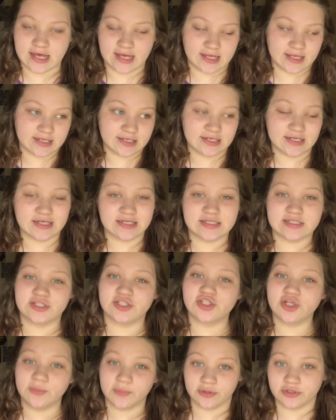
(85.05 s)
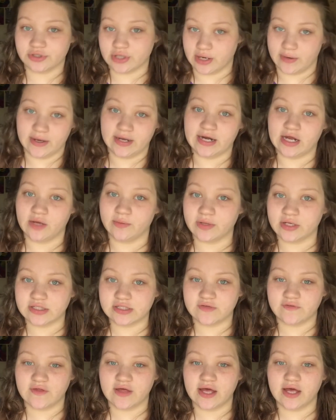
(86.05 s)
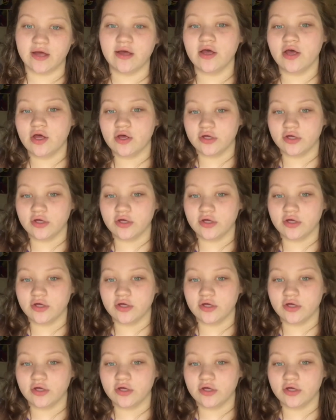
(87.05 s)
and it's super dry right now because of that.